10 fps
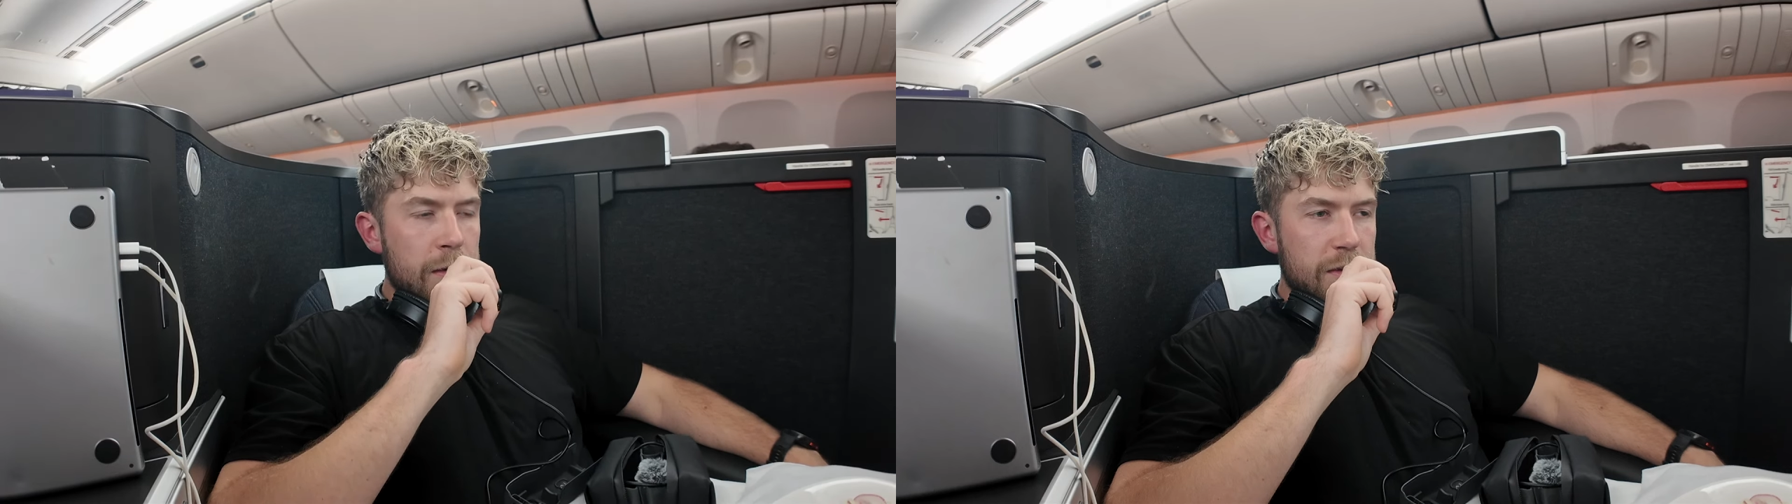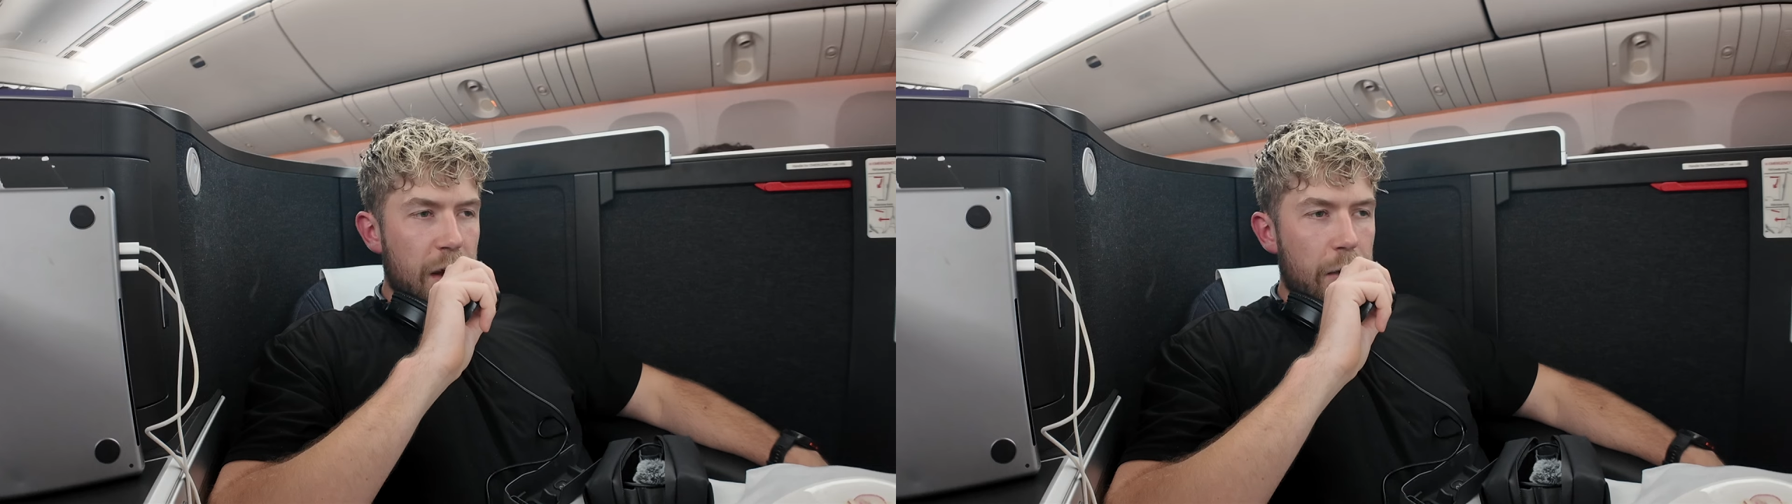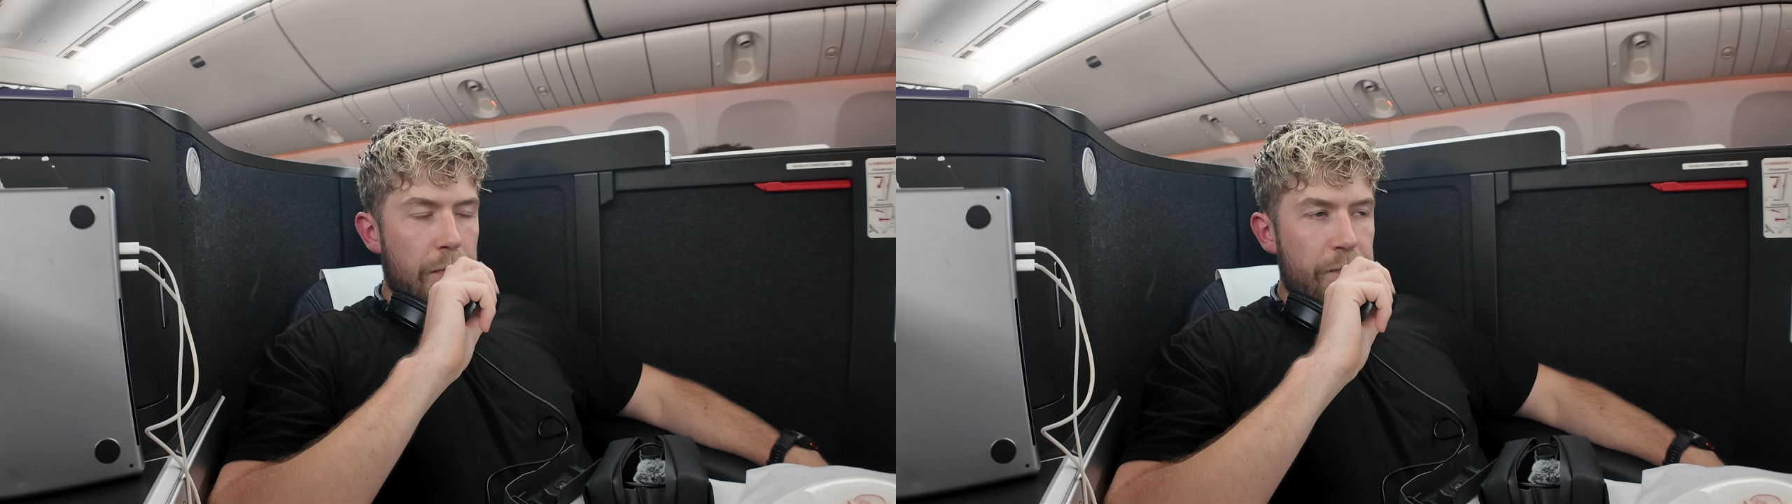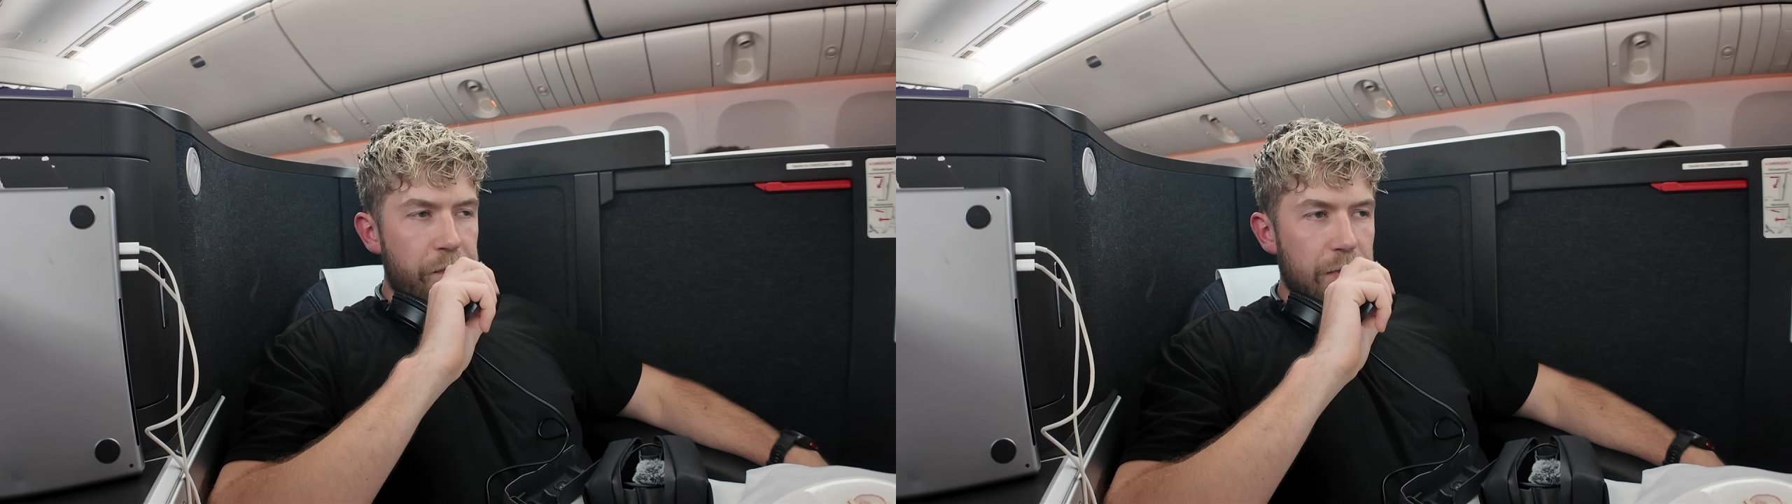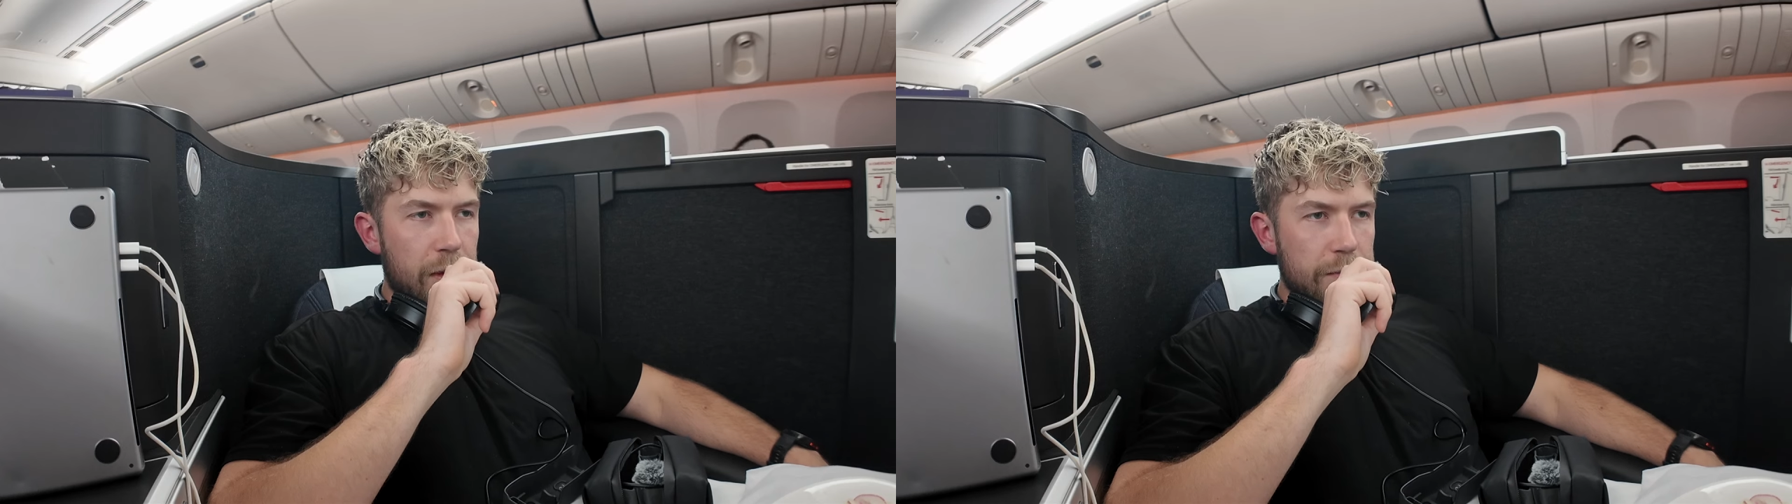So
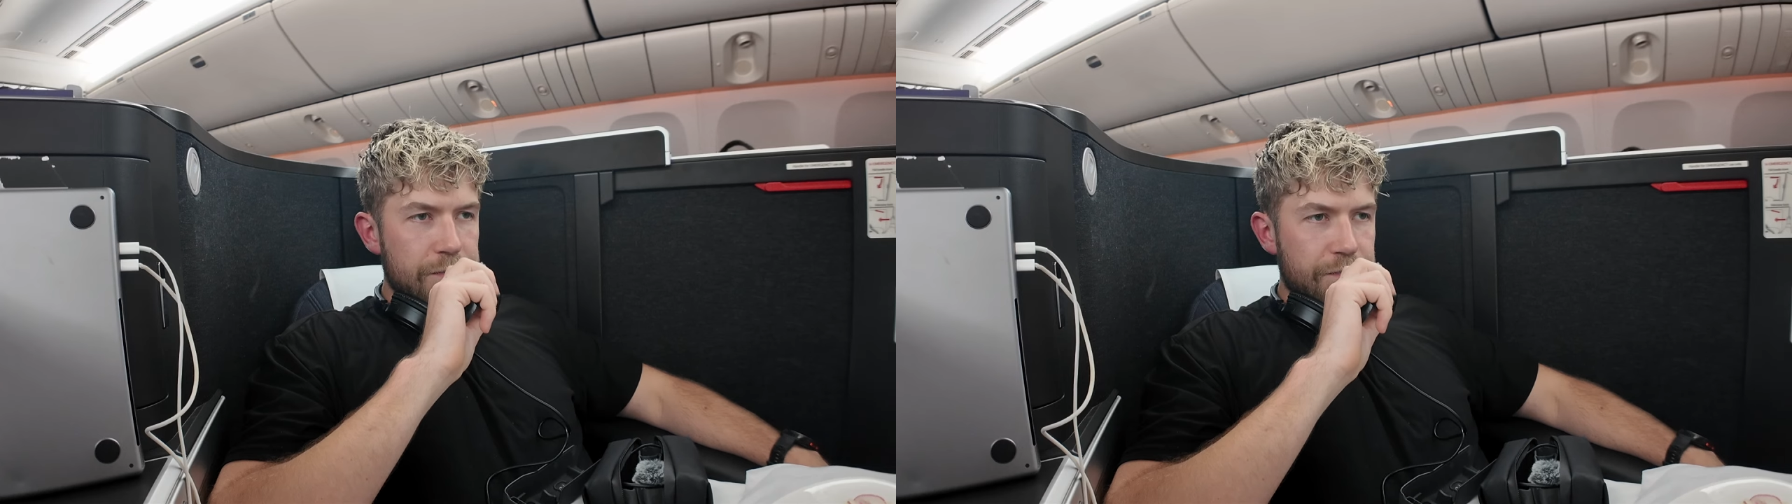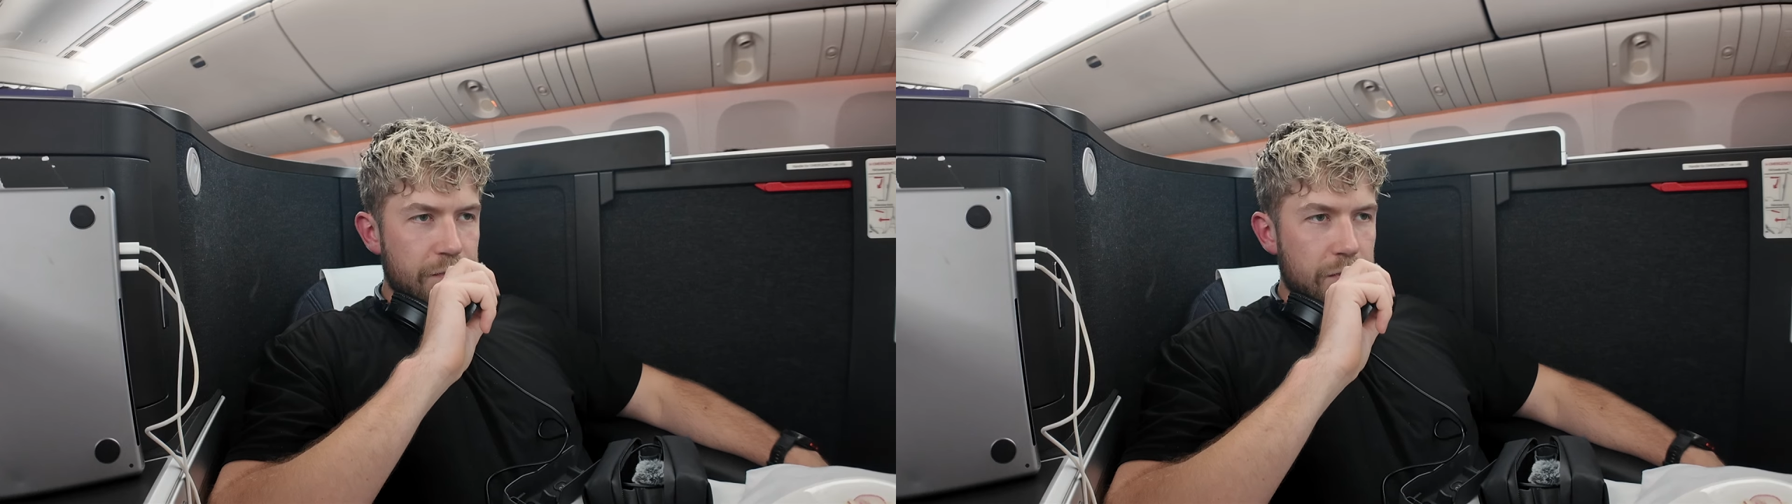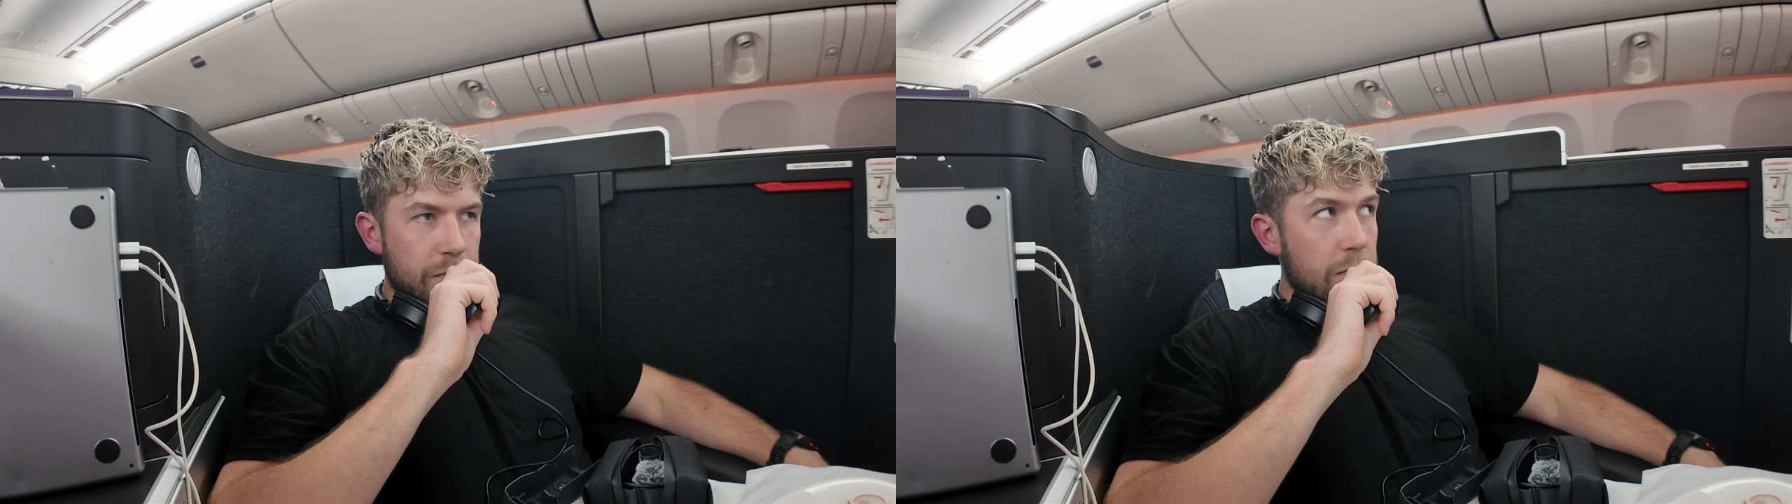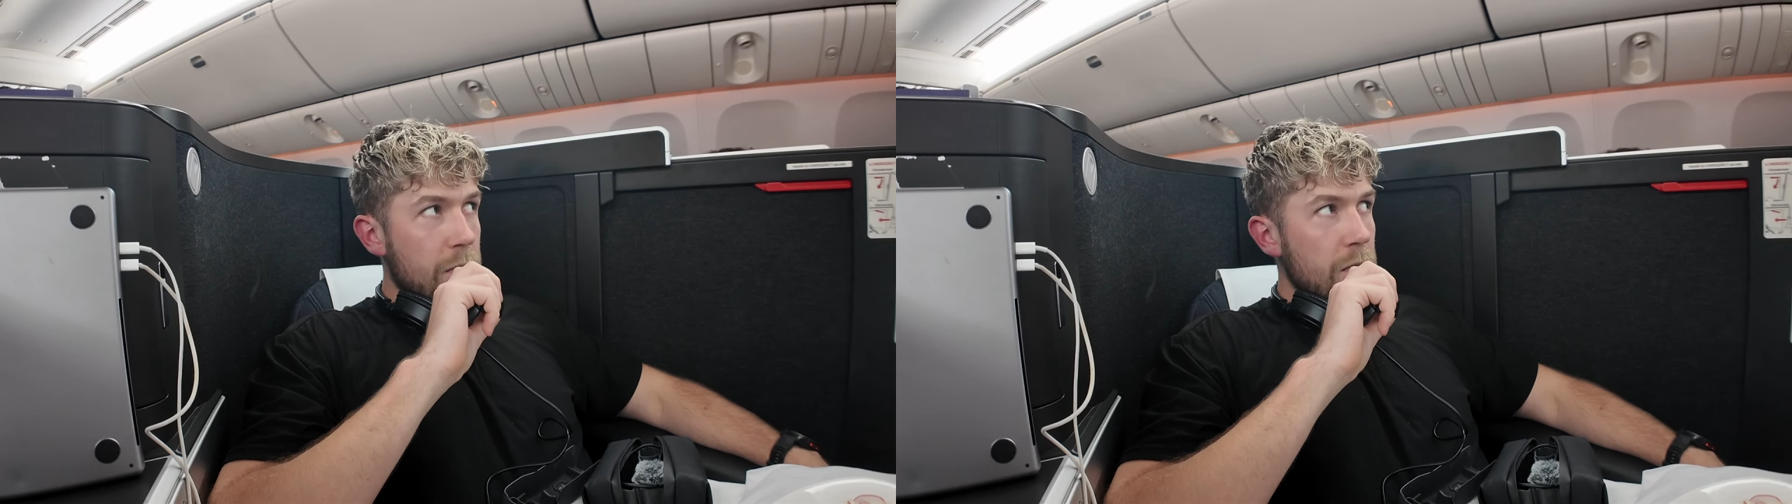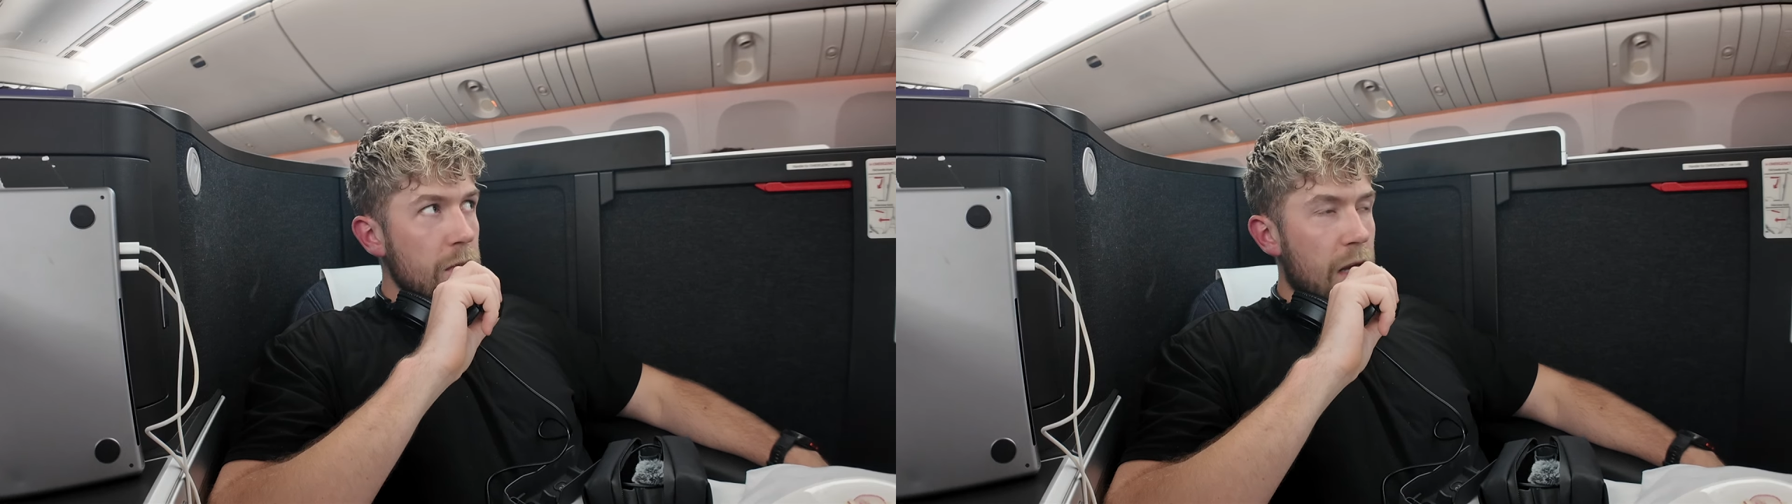
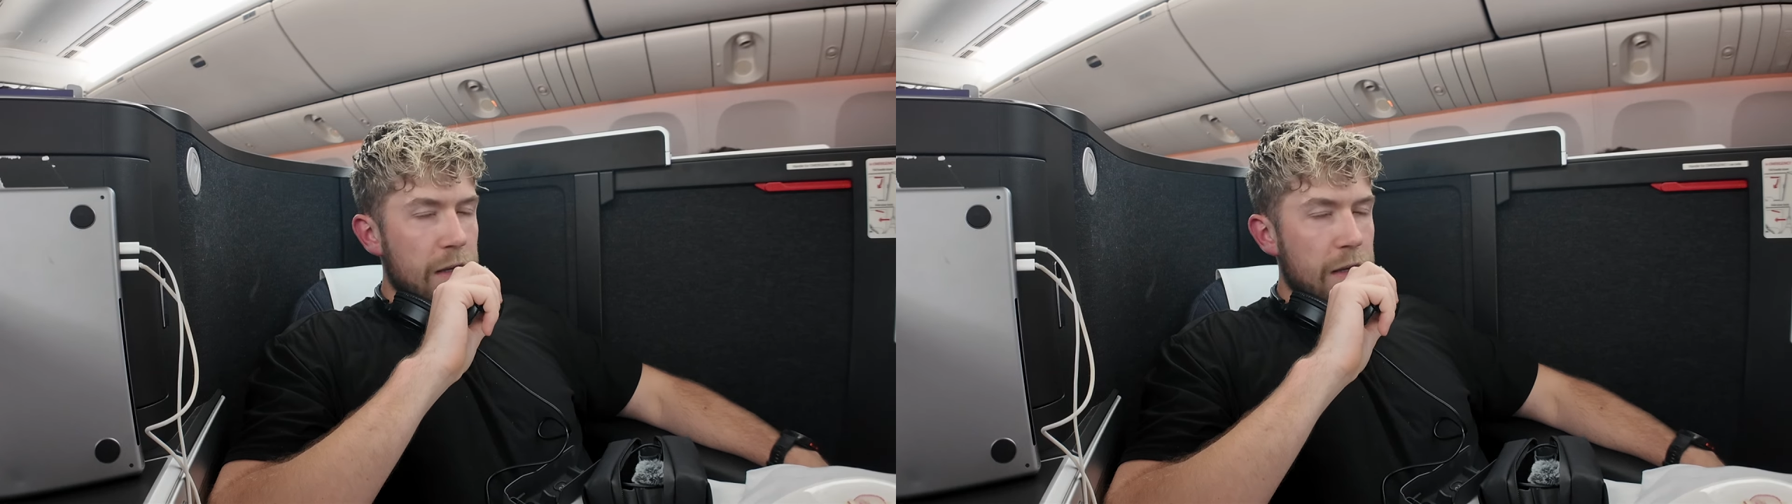yeah,